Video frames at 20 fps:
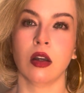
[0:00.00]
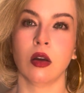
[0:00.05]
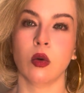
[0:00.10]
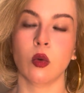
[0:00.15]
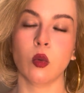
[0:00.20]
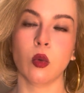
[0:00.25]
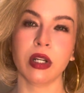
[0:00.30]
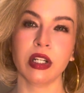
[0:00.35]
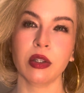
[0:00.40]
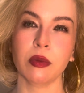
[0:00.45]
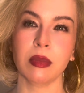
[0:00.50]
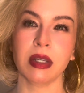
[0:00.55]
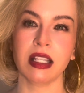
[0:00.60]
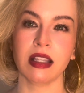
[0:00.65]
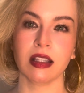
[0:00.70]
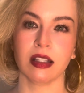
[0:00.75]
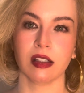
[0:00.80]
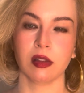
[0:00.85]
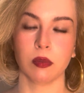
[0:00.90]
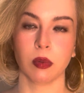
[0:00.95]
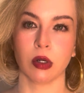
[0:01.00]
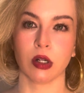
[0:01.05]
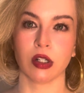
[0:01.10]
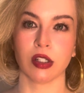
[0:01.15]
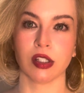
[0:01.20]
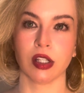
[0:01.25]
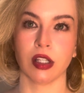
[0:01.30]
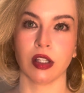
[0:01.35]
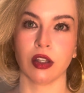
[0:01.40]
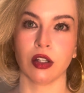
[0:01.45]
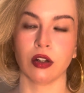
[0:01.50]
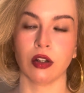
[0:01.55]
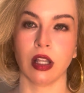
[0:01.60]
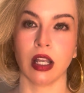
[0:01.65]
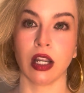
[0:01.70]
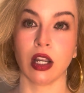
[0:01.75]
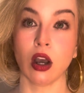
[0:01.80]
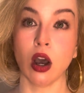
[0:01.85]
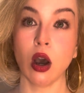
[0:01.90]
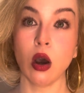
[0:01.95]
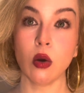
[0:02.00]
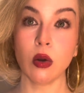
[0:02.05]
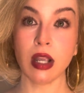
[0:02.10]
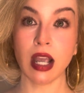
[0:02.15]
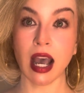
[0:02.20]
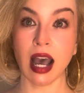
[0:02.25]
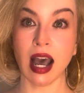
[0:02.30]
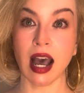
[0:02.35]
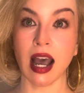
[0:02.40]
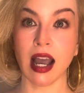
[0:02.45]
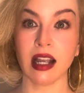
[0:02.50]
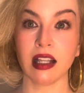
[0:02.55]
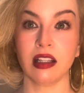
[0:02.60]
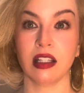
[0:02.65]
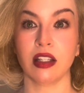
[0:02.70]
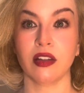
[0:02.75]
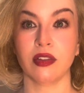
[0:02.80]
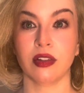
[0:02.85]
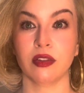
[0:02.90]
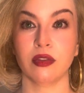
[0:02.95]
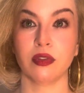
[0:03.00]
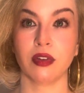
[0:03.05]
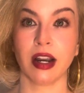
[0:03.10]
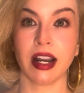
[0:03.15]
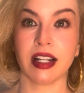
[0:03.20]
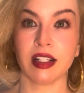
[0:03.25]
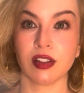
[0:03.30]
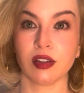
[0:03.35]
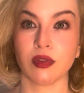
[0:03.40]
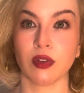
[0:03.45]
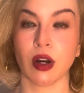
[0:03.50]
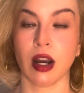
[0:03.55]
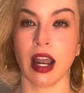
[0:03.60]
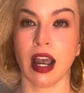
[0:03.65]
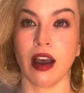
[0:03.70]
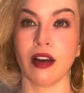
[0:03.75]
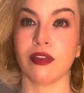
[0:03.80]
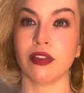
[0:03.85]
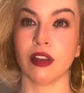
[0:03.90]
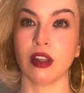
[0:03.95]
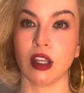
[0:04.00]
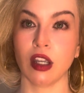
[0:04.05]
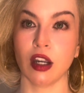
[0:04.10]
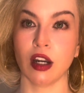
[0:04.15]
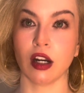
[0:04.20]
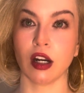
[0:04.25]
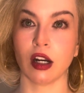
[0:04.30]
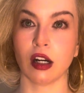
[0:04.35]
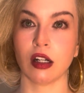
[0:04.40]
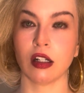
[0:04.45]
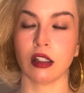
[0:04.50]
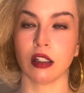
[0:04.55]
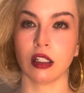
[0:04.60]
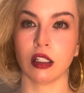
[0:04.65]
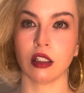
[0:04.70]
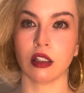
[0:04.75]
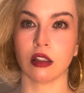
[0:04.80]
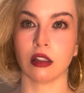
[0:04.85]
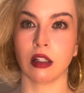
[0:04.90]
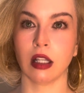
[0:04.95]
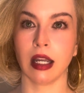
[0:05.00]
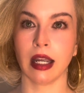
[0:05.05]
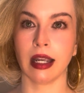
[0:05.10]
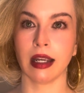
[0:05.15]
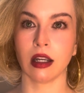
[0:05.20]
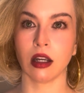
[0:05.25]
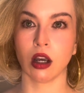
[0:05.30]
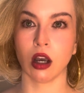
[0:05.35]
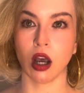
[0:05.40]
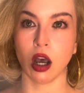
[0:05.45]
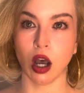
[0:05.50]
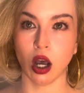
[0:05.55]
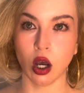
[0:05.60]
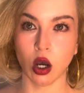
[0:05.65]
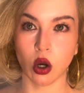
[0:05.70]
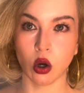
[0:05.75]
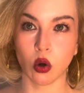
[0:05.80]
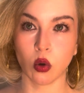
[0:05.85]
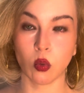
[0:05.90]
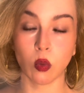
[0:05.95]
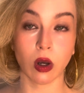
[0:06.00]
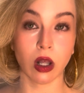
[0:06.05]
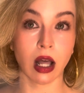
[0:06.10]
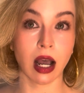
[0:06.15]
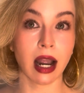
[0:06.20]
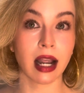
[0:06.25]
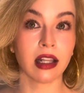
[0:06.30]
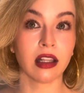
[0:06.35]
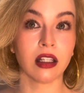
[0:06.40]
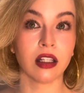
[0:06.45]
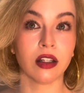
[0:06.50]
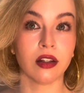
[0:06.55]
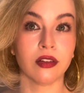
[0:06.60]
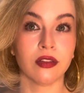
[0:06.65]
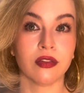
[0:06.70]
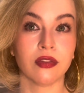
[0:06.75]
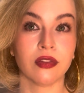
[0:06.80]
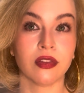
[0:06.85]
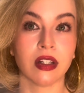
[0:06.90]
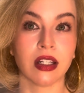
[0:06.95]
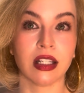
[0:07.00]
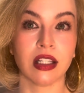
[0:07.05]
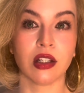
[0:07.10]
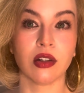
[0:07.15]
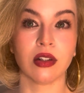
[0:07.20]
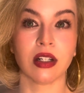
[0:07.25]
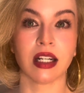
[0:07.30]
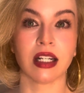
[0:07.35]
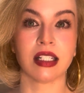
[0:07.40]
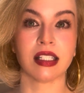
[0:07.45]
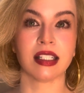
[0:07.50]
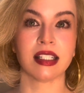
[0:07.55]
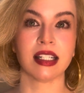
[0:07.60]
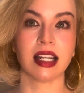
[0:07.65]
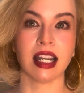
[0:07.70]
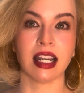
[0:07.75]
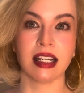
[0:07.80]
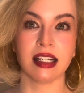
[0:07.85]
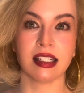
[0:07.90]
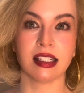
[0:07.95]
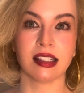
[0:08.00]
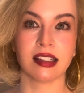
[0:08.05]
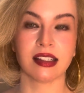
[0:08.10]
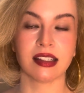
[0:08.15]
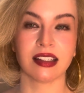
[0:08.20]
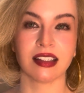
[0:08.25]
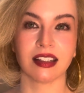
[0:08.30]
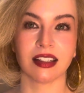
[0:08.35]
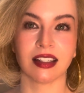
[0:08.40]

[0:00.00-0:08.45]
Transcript: when you meet this person, they're like, oh yeah, I live in France for half the year. And you're like, oh, well, I live in the United States.